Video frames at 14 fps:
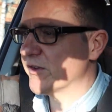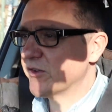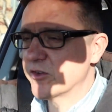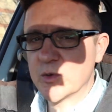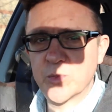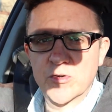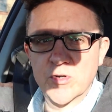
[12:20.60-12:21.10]
the
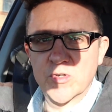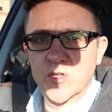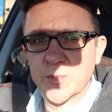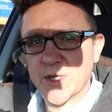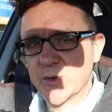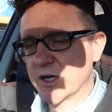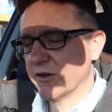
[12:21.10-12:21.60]
Subaru
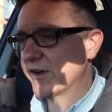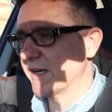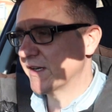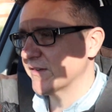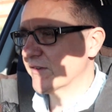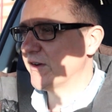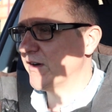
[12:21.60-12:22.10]

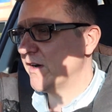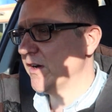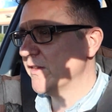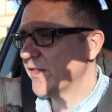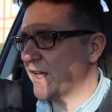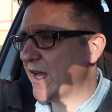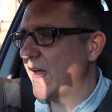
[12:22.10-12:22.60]
WRX.
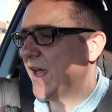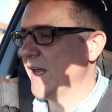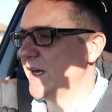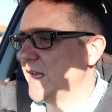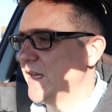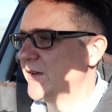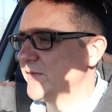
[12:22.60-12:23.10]
Are there
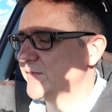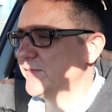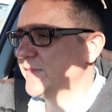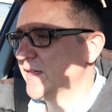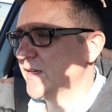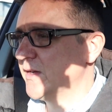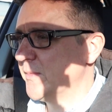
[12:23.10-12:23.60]
any
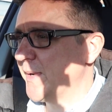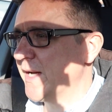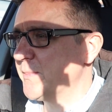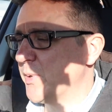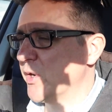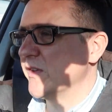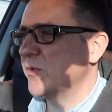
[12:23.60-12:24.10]

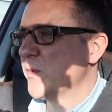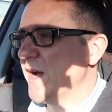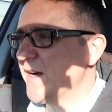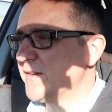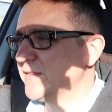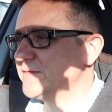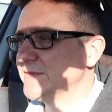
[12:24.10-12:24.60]
bad points?
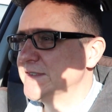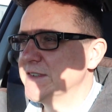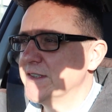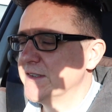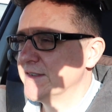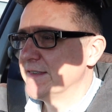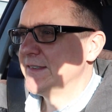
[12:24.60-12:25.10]
Well,
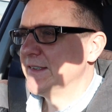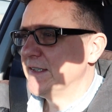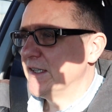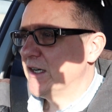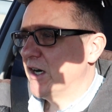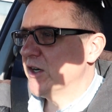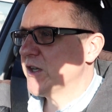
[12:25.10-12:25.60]

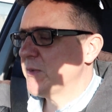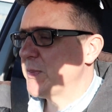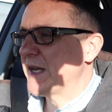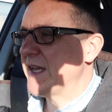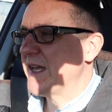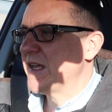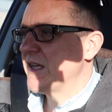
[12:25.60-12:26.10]

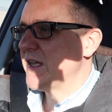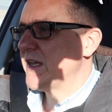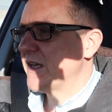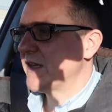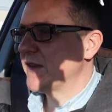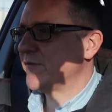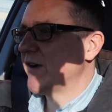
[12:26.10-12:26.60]

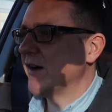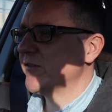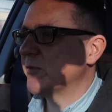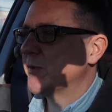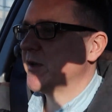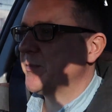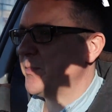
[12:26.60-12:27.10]
arguably the
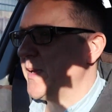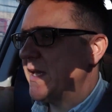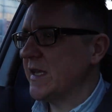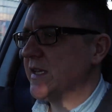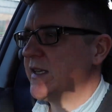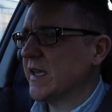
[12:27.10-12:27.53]
5-speed